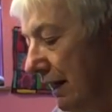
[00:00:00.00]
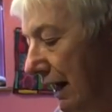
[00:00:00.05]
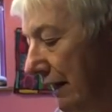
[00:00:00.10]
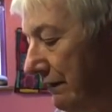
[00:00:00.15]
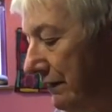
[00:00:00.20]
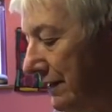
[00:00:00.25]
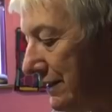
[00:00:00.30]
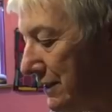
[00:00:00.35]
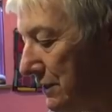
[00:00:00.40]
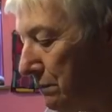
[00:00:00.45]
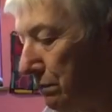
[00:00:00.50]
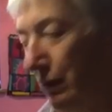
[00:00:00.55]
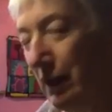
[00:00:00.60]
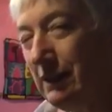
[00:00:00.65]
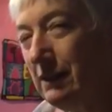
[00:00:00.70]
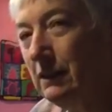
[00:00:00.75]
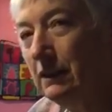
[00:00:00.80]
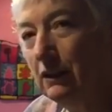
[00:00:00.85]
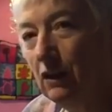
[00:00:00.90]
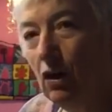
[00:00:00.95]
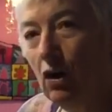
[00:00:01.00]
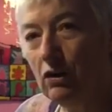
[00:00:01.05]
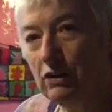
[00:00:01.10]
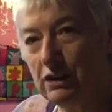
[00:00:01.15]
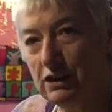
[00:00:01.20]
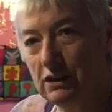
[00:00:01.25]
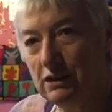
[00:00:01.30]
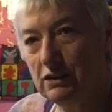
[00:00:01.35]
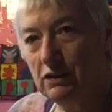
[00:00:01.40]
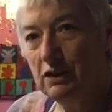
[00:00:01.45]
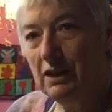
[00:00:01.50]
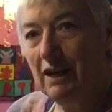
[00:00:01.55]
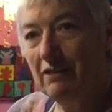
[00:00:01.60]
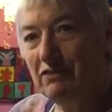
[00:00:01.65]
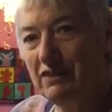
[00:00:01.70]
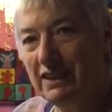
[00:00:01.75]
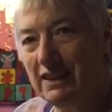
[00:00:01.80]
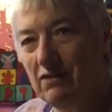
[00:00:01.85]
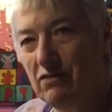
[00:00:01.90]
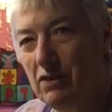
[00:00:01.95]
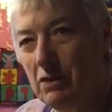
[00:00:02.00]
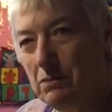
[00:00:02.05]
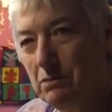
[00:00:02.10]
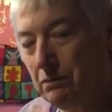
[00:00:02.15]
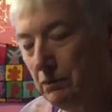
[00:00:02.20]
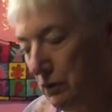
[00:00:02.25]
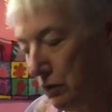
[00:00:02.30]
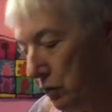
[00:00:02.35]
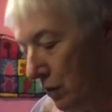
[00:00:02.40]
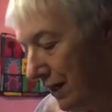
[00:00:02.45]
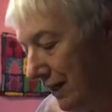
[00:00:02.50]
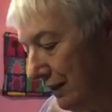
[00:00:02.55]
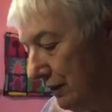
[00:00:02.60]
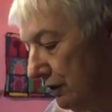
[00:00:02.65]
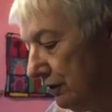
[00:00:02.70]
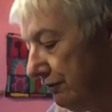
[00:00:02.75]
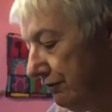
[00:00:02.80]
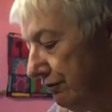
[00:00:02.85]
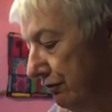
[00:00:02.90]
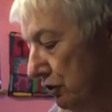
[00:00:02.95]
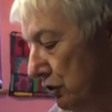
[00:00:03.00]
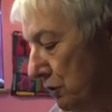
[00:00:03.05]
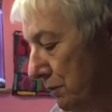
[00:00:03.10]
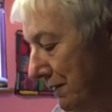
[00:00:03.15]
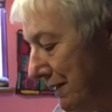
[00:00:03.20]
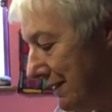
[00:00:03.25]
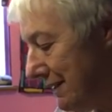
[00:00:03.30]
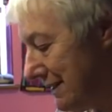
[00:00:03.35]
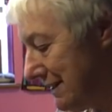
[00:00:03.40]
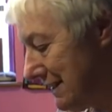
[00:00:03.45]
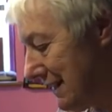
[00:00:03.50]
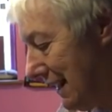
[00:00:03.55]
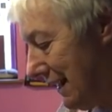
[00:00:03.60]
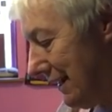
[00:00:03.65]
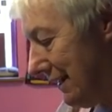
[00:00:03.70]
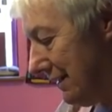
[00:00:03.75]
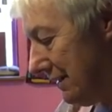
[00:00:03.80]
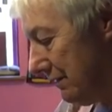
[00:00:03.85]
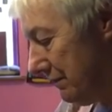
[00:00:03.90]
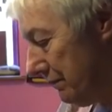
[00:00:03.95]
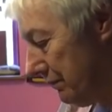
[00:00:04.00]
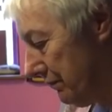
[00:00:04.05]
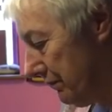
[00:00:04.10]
And they spread a lot, so you have to give them quite a lot of room either side.